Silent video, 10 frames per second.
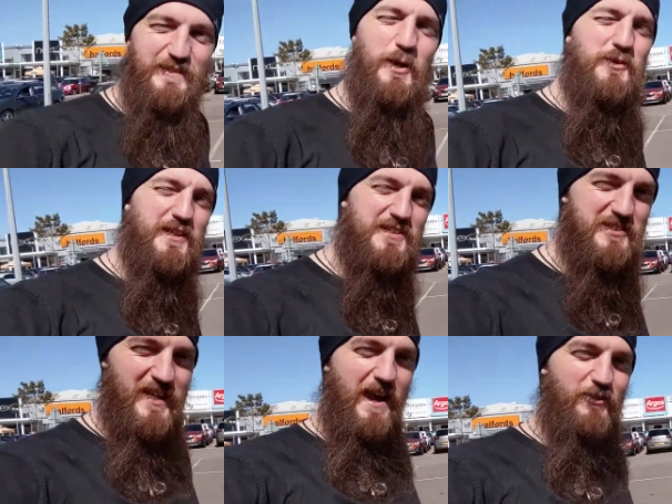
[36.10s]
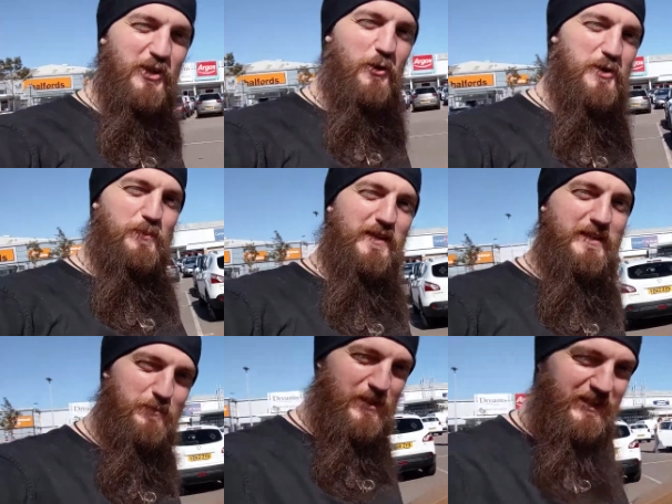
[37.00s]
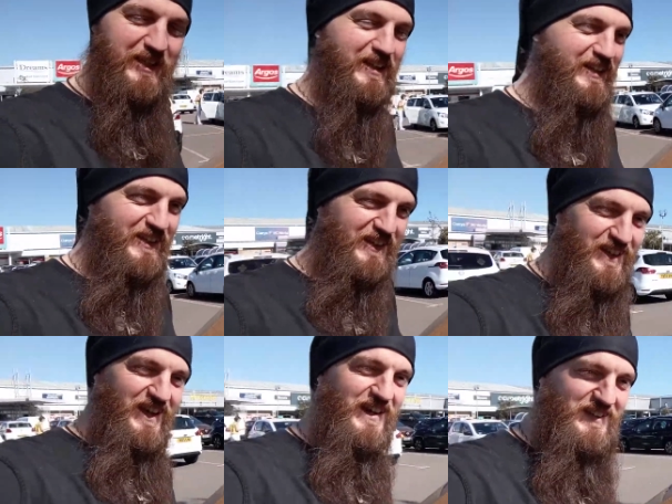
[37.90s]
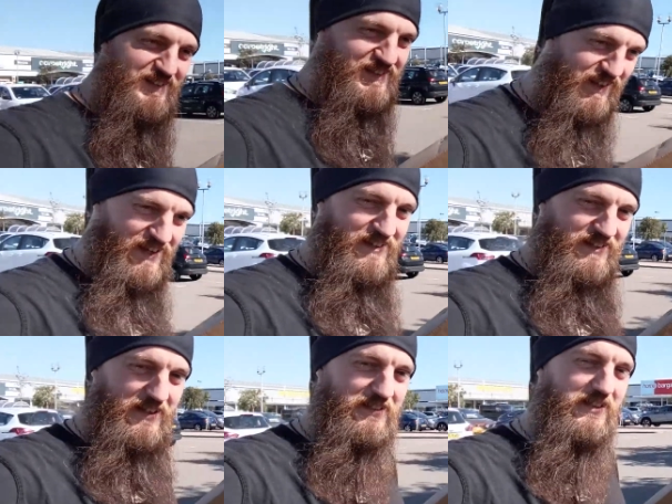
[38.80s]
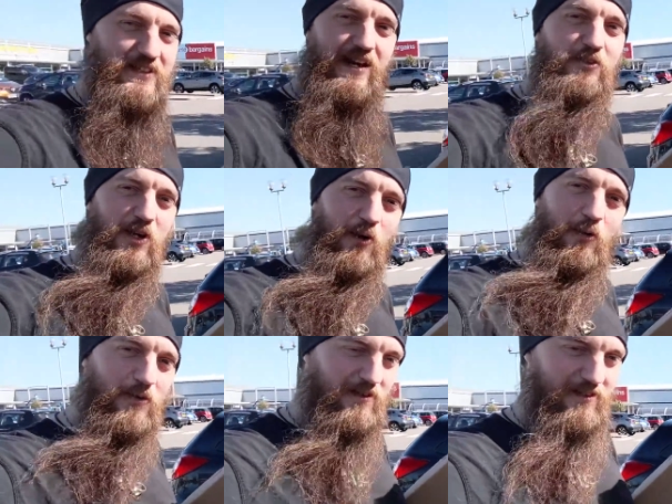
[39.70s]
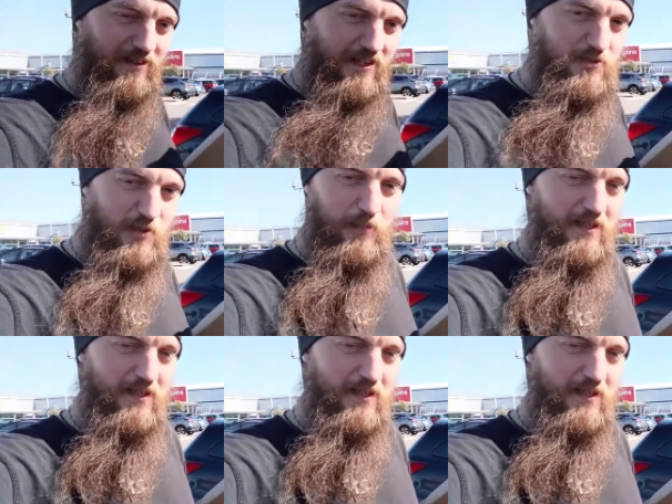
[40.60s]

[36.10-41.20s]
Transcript: Now the kids can have a go on a Plinky Plink, and and Inky can have a go on an electric